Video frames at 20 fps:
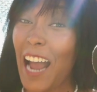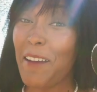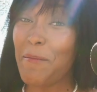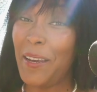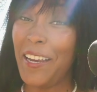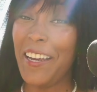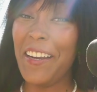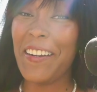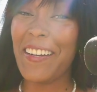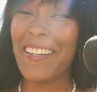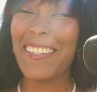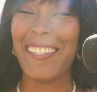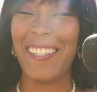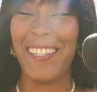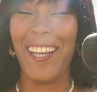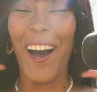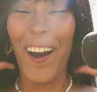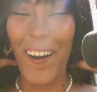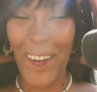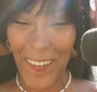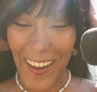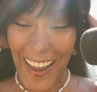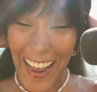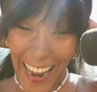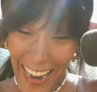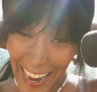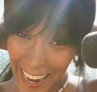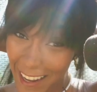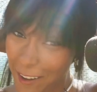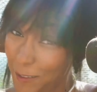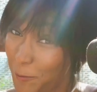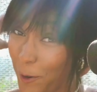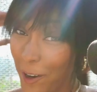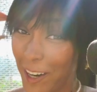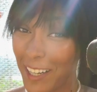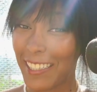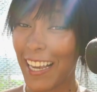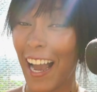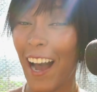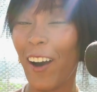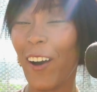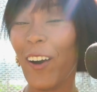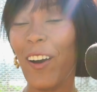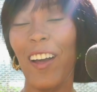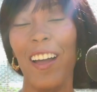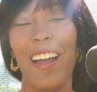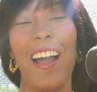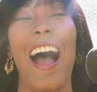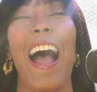I'm here, so it worked out.